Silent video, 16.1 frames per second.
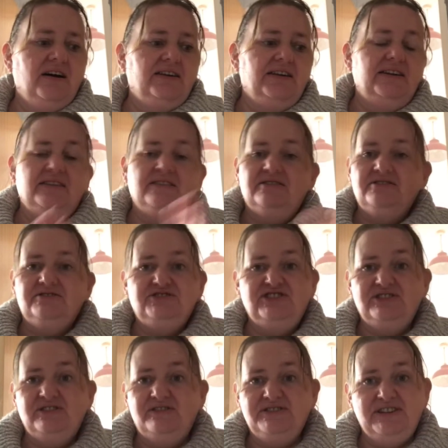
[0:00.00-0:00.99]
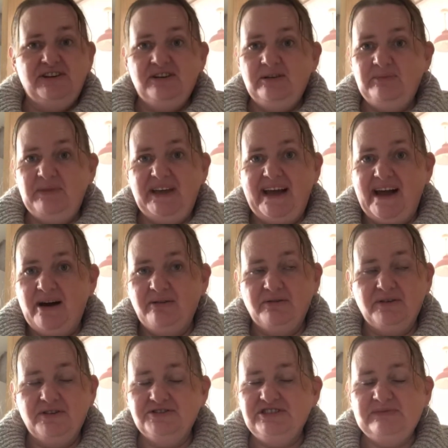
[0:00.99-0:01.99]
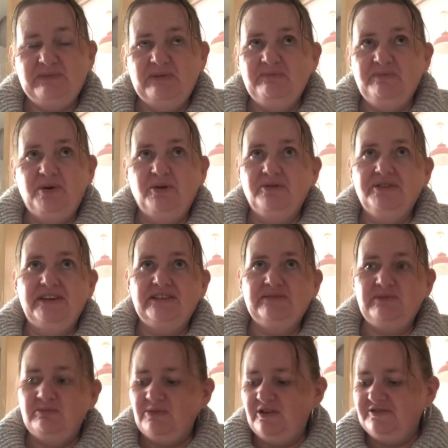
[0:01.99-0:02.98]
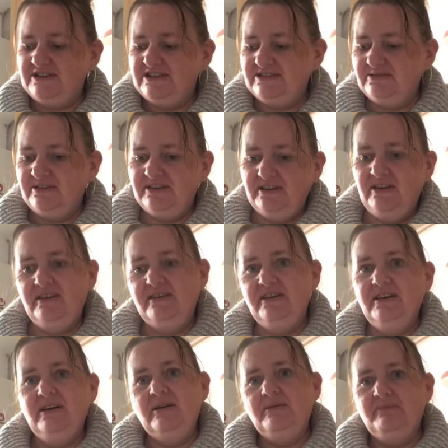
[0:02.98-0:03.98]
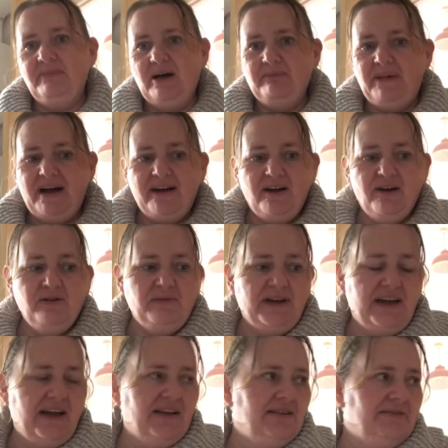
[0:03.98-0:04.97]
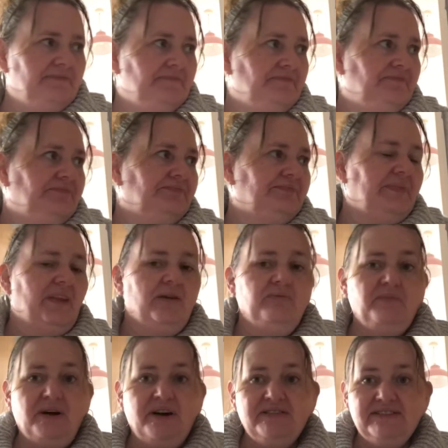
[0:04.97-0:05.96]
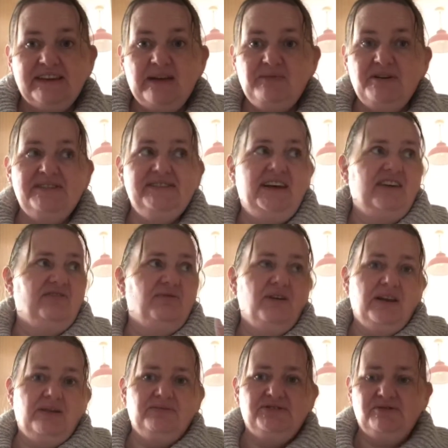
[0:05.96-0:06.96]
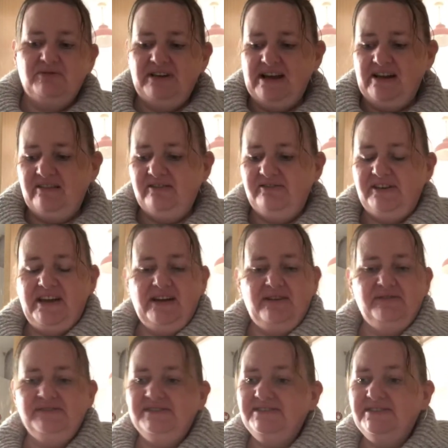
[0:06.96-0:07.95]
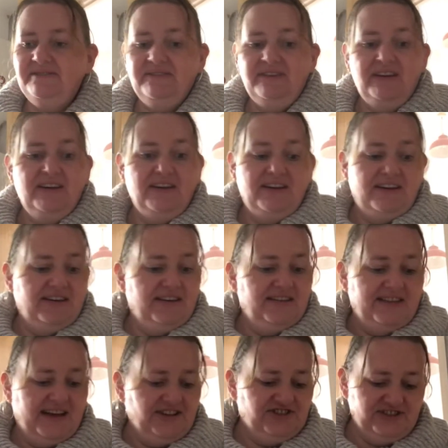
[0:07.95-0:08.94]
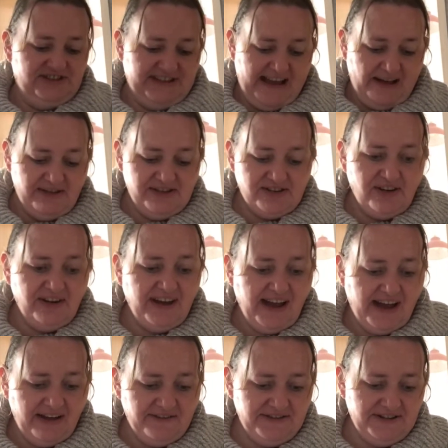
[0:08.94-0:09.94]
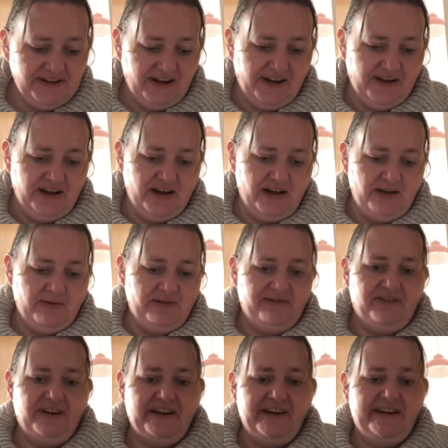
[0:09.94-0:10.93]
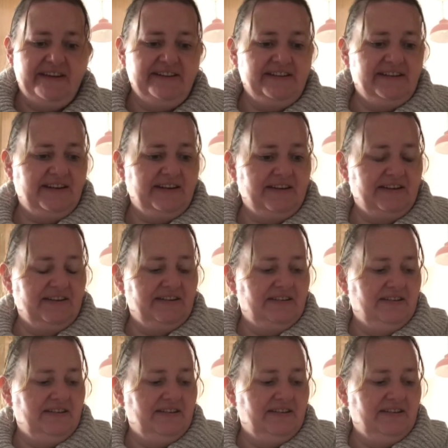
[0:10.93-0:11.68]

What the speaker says: then she's obviously going to meow because she's been, poor thing's been moved into back home again. But to keep her safe while I'm sorting out everything else. That's just how it's going to have to go, I'm afraid. So,